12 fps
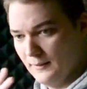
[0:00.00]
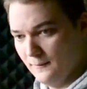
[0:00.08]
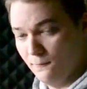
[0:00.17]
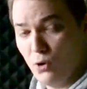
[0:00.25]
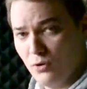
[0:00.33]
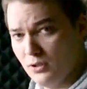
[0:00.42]

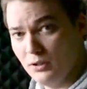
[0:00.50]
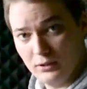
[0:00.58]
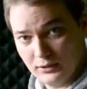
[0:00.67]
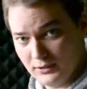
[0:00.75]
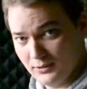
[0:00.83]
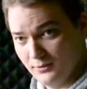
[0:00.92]

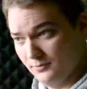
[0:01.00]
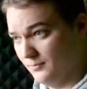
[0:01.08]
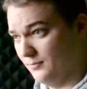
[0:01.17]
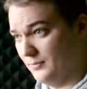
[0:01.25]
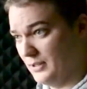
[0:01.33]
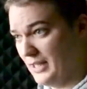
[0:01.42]
vocals
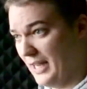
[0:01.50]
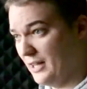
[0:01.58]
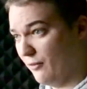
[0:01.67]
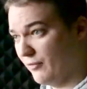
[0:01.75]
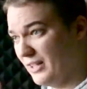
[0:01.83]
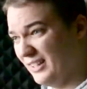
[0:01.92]

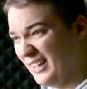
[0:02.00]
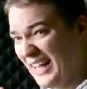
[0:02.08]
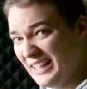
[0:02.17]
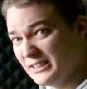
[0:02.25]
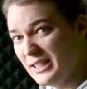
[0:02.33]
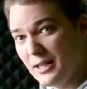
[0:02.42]
kind of clash